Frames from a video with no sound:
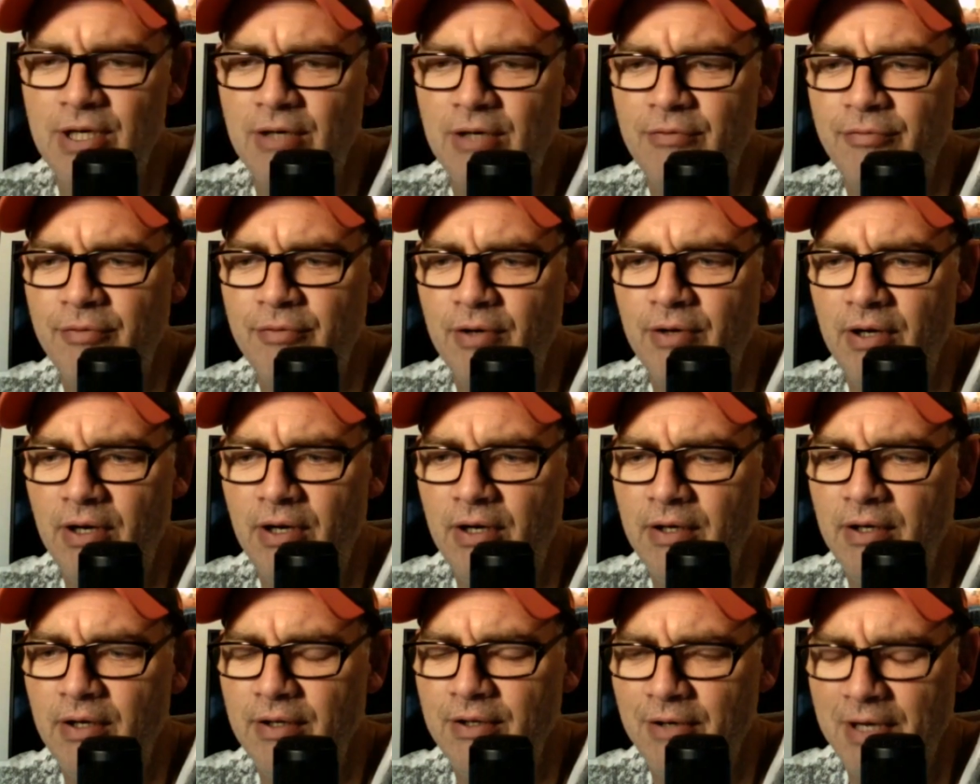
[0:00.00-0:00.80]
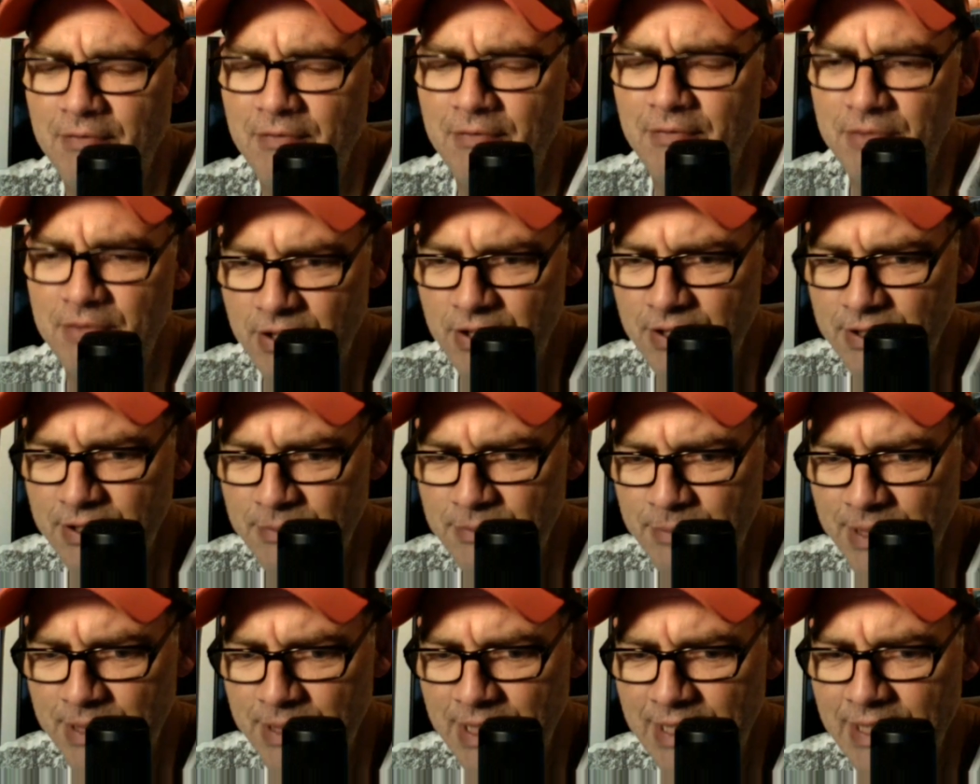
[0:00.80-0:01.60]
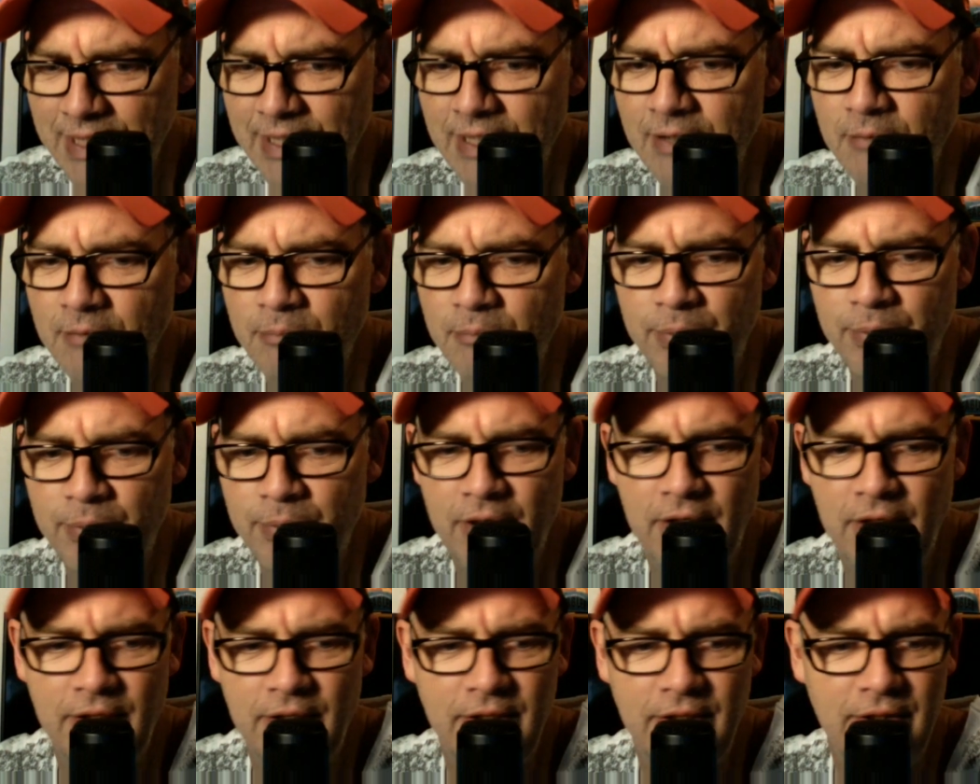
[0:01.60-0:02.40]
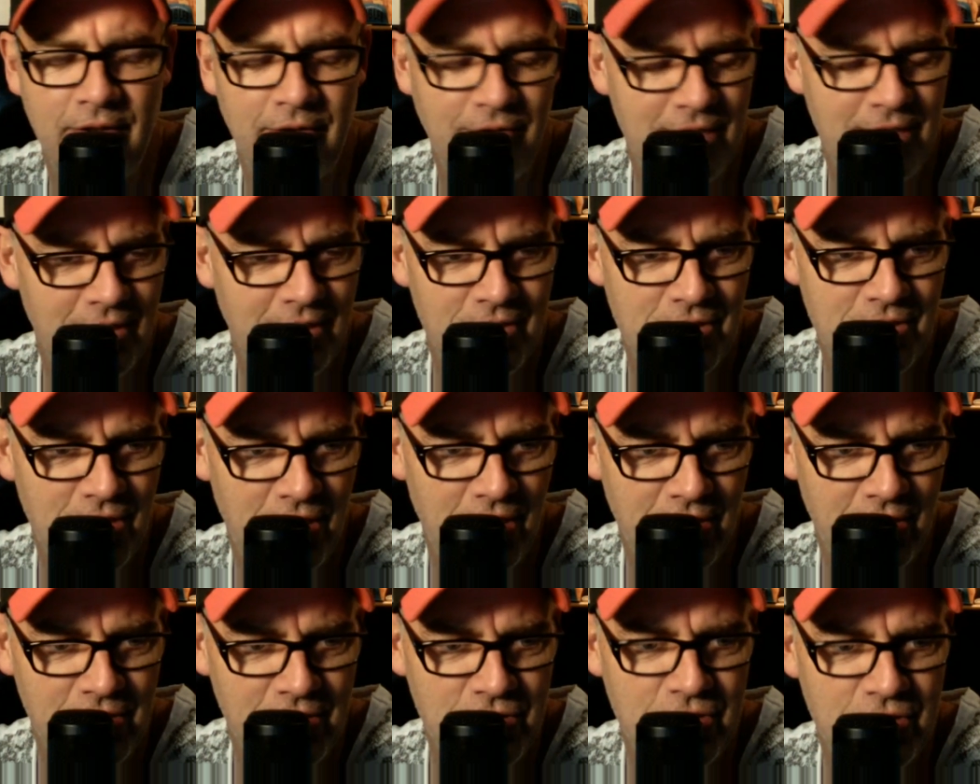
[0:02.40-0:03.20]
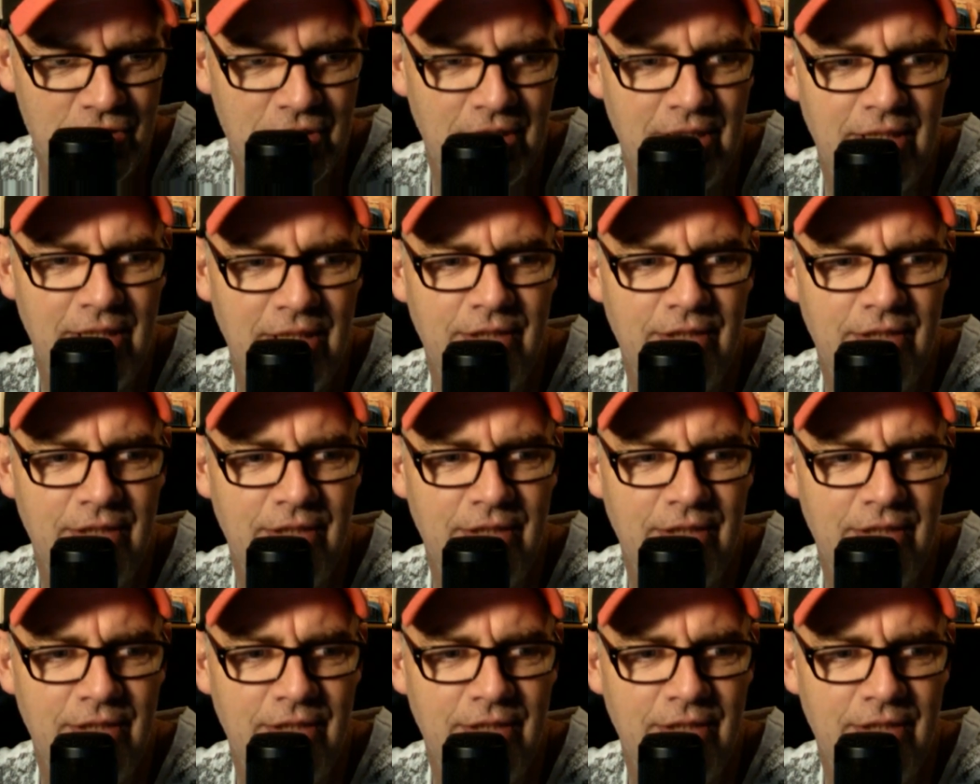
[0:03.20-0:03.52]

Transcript: Uh, you don't have to start at the beginning, but take as long as you need to